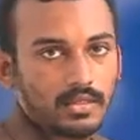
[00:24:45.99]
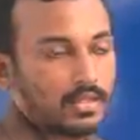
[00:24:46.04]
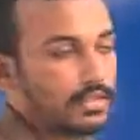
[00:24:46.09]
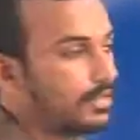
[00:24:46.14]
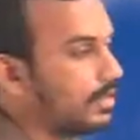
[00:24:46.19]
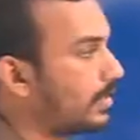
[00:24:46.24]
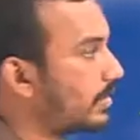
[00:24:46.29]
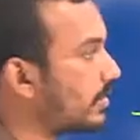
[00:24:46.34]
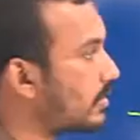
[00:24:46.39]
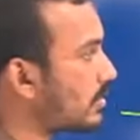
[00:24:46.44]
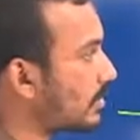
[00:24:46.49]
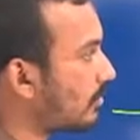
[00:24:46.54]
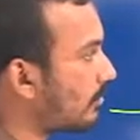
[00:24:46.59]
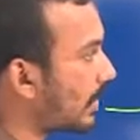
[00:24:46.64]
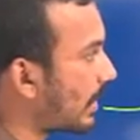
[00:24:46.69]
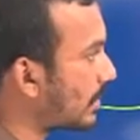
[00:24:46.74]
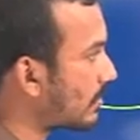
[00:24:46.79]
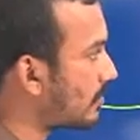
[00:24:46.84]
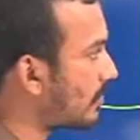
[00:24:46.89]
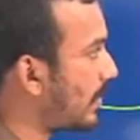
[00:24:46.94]

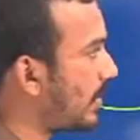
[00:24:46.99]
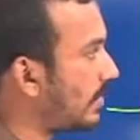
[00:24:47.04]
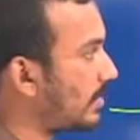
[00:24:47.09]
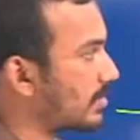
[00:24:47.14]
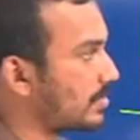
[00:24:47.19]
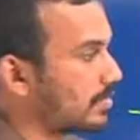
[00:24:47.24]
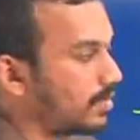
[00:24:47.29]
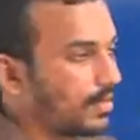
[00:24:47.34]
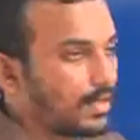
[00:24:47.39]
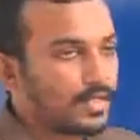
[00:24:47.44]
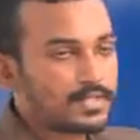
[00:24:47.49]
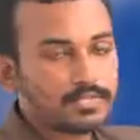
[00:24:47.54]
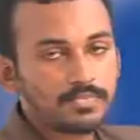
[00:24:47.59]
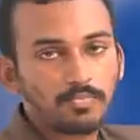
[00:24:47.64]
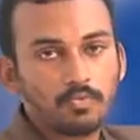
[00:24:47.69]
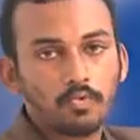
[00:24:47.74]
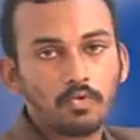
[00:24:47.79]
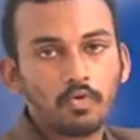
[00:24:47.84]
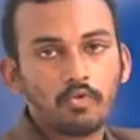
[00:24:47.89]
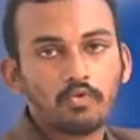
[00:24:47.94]
That's why it is known as
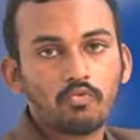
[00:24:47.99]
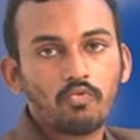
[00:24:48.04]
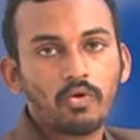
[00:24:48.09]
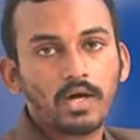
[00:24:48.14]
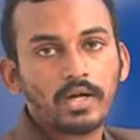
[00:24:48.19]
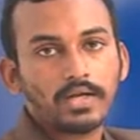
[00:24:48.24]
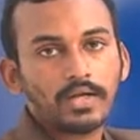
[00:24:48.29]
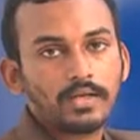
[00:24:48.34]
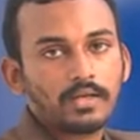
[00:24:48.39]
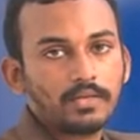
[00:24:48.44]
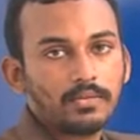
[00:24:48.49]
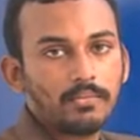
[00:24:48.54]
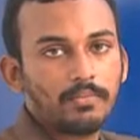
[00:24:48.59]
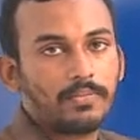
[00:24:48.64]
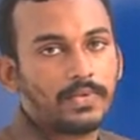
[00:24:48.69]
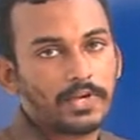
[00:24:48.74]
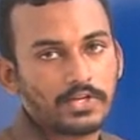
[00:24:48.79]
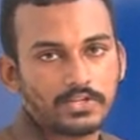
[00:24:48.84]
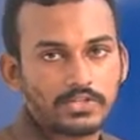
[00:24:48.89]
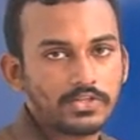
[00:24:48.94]
pore water
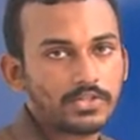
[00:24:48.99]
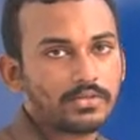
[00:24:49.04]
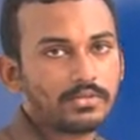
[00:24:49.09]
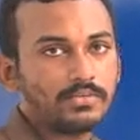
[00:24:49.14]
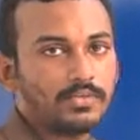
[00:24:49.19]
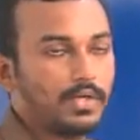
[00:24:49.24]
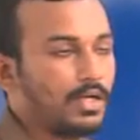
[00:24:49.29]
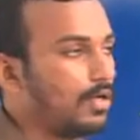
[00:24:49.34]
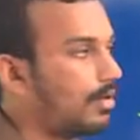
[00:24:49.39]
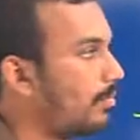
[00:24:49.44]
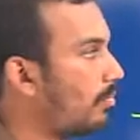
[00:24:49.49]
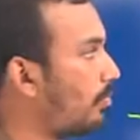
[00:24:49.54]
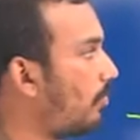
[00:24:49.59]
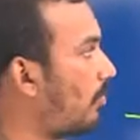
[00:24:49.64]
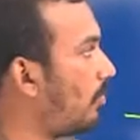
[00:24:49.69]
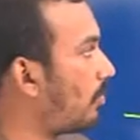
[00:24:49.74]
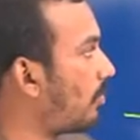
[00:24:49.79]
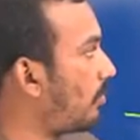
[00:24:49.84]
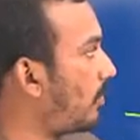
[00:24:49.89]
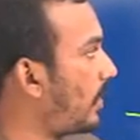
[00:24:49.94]
pressure.
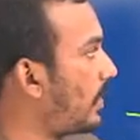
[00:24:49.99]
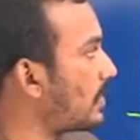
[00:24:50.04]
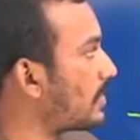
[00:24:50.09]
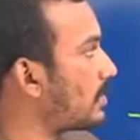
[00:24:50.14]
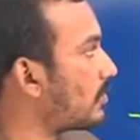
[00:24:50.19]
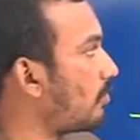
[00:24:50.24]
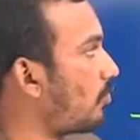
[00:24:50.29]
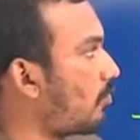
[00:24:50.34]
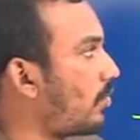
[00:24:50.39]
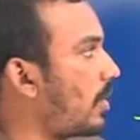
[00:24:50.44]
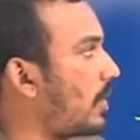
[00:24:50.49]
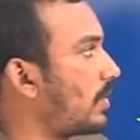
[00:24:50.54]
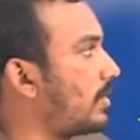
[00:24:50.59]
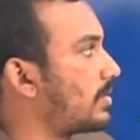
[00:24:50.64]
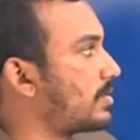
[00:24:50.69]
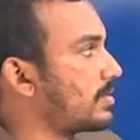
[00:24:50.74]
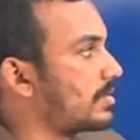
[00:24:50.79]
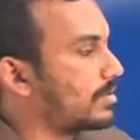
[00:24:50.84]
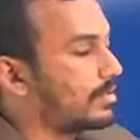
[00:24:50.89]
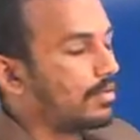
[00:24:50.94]
Pore means
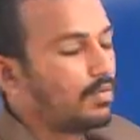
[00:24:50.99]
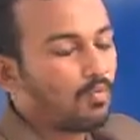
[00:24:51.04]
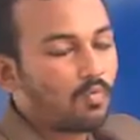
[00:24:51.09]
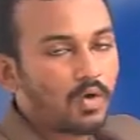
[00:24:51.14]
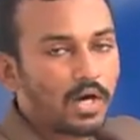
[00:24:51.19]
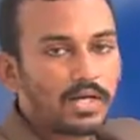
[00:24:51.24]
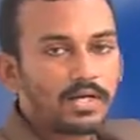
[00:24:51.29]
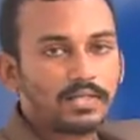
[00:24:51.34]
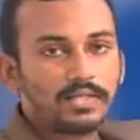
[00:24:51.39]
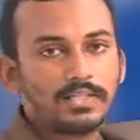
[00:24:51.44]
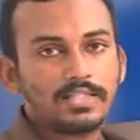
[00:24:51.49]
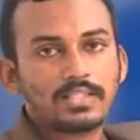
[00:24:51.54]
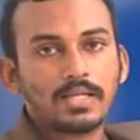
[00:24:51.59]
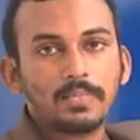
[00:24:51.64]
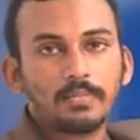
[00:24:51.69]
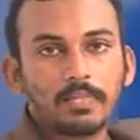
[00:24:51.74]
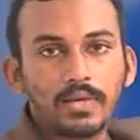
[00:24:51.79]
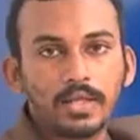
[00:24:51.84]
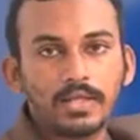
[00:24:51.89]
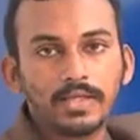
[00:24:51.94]
voids. Water is
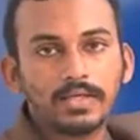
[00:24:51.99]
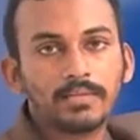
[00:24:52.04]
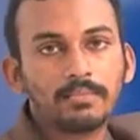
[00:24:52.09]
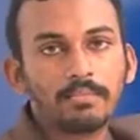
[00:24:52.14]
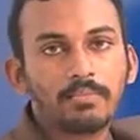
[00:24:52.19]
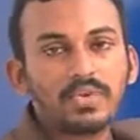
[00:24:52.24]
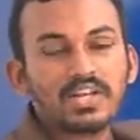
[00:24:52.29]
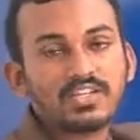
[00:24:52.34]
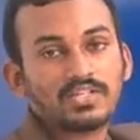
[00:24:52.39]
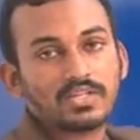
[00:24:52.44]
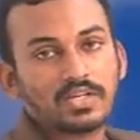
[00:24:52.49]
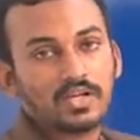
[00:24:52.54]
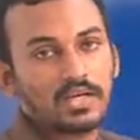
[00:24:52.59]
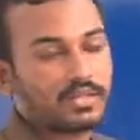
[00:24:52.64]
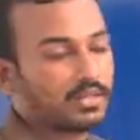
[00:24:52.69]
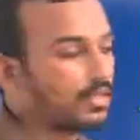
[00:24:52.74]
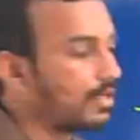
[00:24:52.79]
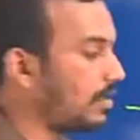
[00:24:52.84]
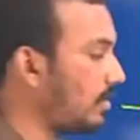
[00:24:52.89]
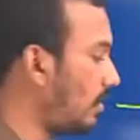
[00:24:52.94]
applying pressure
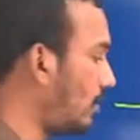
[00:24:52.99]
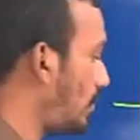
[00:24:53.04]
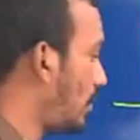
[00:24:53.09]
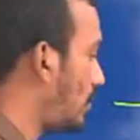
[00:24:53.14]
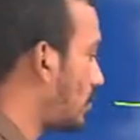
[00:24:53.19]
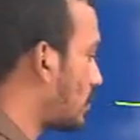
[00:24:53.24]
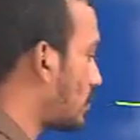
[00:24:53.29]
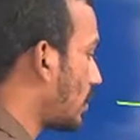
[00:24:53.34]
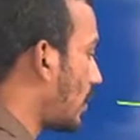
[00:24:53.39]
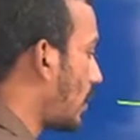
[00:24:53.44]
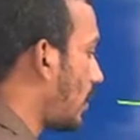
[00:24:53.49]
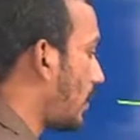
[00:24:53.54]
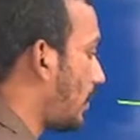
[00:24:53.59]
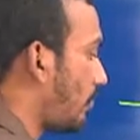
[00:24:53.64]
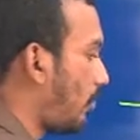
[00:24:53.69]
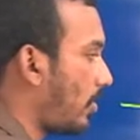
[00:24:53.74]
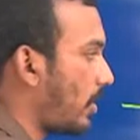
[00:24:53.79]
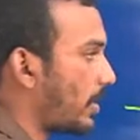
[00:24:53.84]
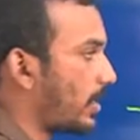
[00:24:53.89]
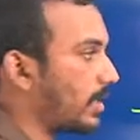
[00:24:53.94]
on the solid
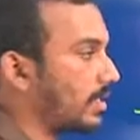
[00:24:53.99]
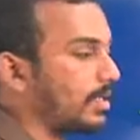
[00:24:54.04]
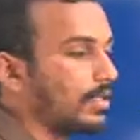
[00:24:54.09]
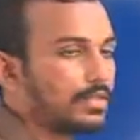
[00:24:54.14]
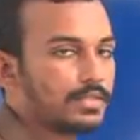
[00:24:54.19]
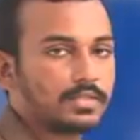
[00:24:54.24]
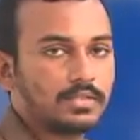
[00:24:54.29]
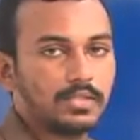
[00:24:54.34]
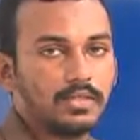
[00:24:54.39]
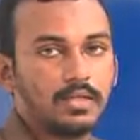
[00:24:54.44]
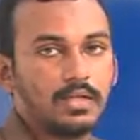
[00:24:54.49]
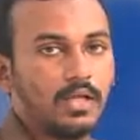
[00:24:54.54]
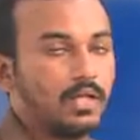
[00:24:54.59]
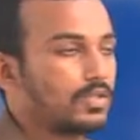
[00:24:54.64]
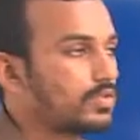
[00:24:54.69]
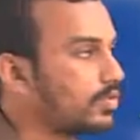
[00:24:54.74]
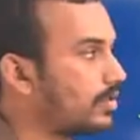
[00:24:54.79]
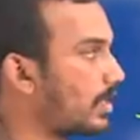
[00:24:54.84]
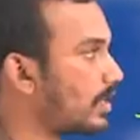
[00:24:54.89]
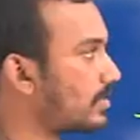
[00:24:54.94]
particles.
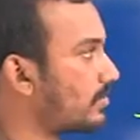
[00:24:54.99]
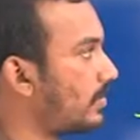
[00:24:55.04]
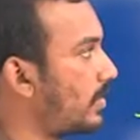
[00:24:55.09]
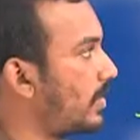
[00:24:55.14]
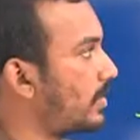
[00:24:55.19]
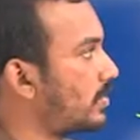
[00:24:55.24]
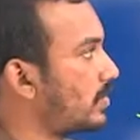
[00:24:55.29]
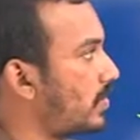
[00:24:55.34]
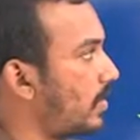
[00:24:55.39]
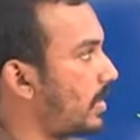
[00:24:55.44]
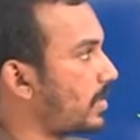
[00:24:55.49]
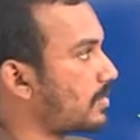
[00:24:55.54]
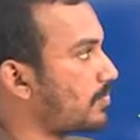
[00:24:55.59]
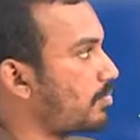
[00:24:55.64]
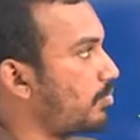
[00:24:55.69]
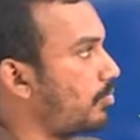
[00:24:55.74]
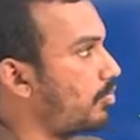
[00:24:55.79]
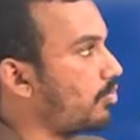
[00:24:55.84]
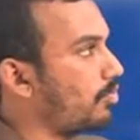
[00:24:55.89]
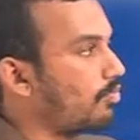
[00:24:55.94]
So that's why it is known as
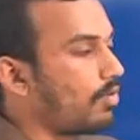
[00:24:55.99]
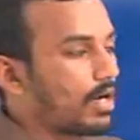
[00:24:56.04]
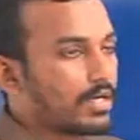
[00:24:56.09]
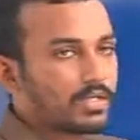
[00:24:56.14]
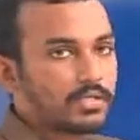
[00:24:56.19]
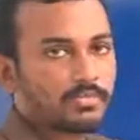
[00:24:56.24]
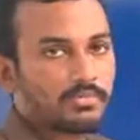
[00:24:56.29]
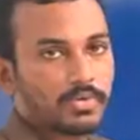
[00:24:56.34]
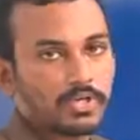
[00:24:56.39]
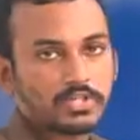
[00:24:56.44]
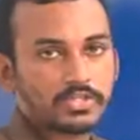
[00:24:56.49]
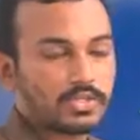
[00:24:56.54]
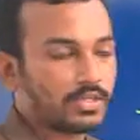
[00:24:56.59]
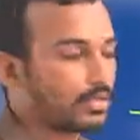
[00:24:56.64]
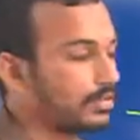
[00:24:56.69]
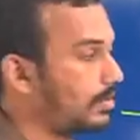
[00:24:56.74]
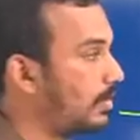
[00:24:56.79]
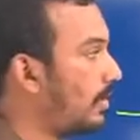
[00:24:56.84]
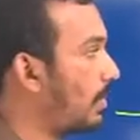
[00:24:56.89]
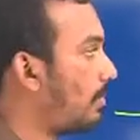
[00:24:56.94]
pore water
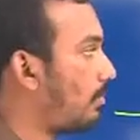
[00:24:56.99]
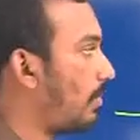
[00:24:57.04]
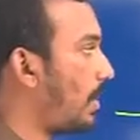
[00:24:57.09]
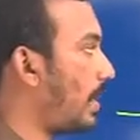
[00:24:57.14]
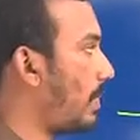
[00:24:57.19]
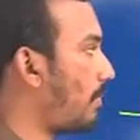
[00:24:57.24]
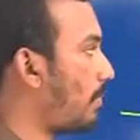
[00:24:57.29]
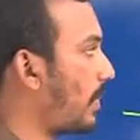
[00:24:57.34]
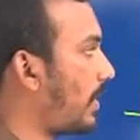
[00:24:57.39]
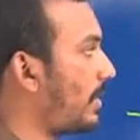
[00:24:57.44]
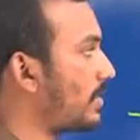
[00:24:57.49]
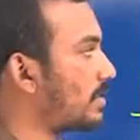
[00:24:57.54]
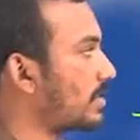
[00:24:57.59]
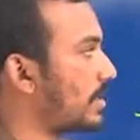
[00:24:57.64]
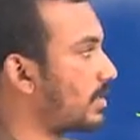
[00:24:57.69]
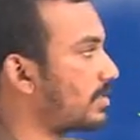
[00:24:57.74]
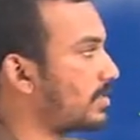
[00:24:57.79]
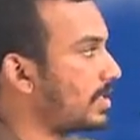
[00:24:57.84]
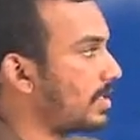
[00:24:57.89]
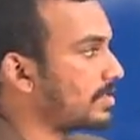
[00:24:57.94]
pressure by applied
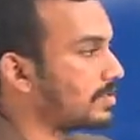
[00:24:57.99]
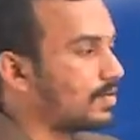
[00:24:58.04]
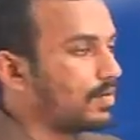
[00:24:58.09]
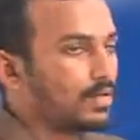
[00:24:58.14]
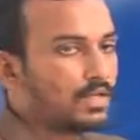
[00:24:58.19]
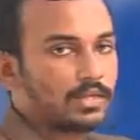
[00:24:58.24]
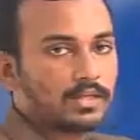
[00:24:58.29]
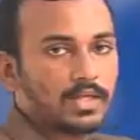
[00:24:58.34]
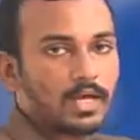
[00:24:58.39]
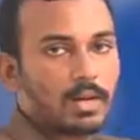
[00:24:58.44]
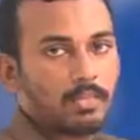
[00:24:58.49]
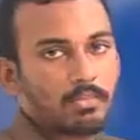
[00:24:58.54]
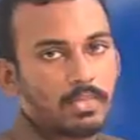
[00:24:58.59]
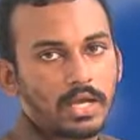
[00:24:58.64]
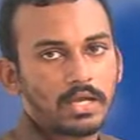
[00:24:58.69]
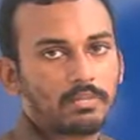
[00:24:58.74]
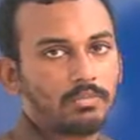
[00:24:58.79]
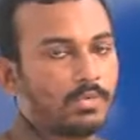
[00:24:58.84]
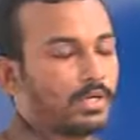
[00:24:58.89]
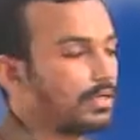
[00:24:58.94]
surcharge load in the
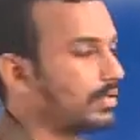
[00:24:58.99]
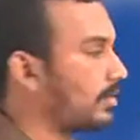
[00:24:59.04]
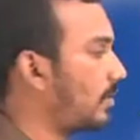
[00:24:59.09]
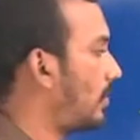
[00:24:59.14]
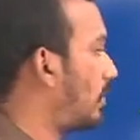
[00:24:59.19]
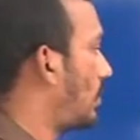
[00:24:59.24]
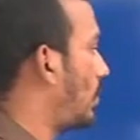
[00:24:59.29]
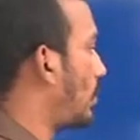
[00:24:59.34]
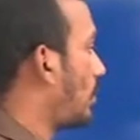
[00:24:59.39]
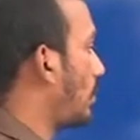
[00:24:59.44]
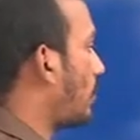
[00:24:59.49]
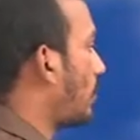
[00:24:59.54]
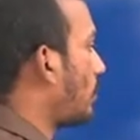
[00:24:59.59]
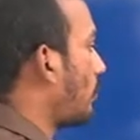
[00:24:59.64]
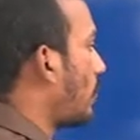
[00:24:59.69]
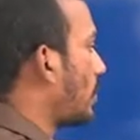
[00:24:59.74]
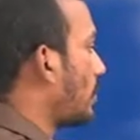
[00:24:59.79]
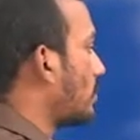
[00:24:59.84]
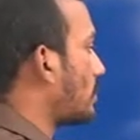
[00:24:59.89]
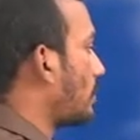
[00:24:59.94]
embankment. Here
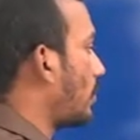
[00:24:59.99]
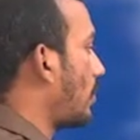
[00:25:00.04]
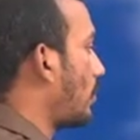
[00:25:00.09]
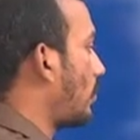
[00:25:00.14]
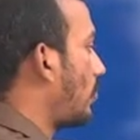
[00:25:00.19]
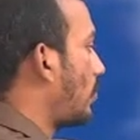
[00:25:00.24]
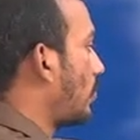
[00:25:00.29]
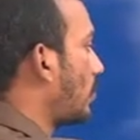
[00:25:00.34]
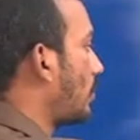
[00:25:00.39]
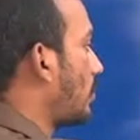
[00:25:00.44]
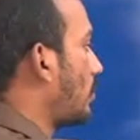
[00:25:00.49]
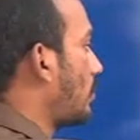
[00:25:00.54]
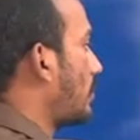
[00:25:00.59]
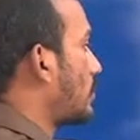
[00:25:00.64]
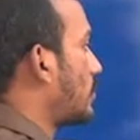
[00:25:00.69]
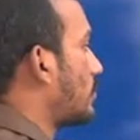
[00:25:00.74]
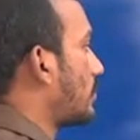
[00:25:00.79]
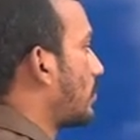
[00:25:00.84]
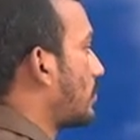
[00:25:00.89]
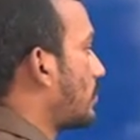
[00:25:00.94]
what is the load?
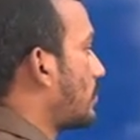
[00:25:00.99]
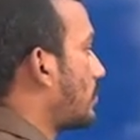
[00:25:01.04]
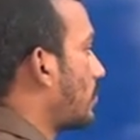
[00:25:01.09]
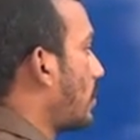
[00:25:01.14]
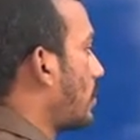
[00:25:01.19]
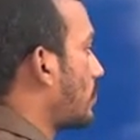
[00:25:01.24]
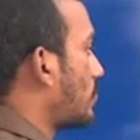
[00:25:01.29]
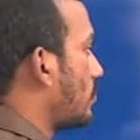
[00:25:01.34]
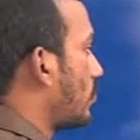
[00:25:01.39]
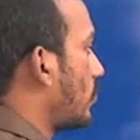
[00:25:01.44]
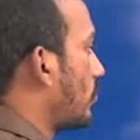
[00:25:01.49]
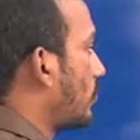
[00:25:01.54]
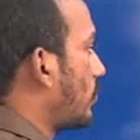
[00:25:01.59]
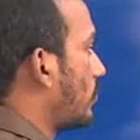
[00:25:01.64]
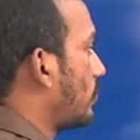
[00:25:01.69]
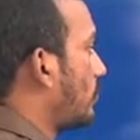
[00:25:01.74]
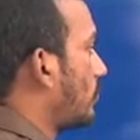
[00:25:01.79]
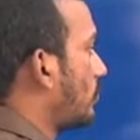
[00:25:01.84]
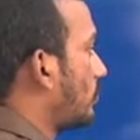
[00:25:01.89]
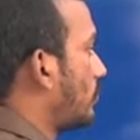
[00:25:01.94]
Surcharge load.